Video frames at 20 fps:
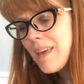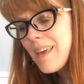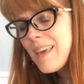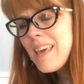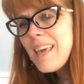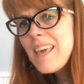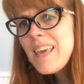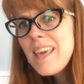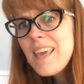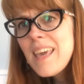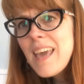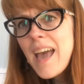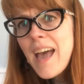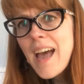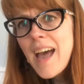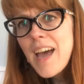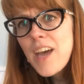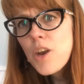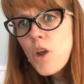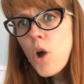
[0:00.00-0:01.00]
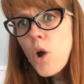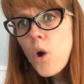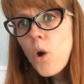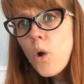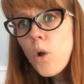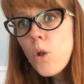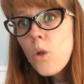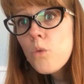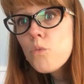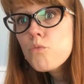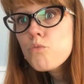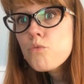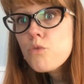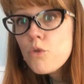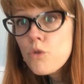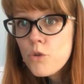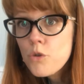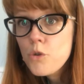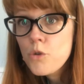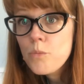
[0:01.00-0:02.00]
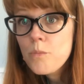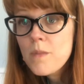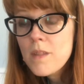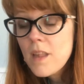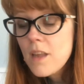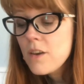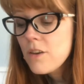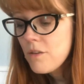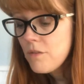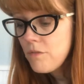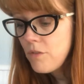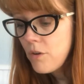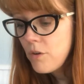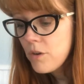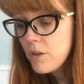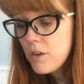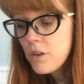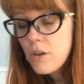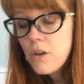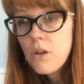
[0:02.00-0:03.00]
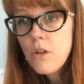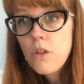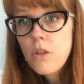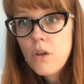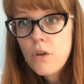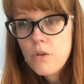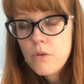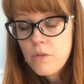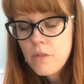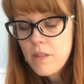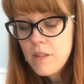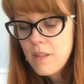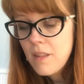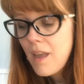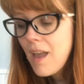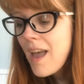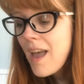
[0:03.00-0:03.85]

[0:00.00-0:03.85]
He had whole rooms devoted to clothes,